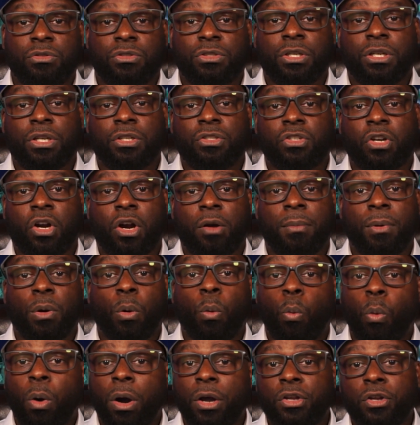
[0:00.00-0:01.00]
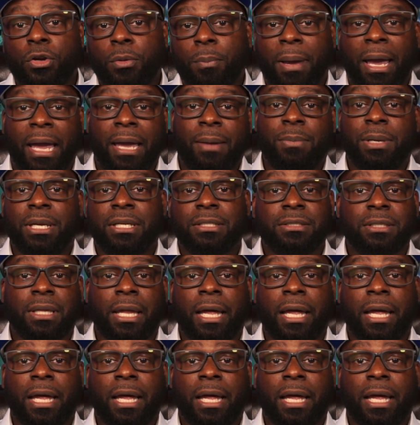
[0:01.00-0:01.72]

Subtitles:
to determine what your payment is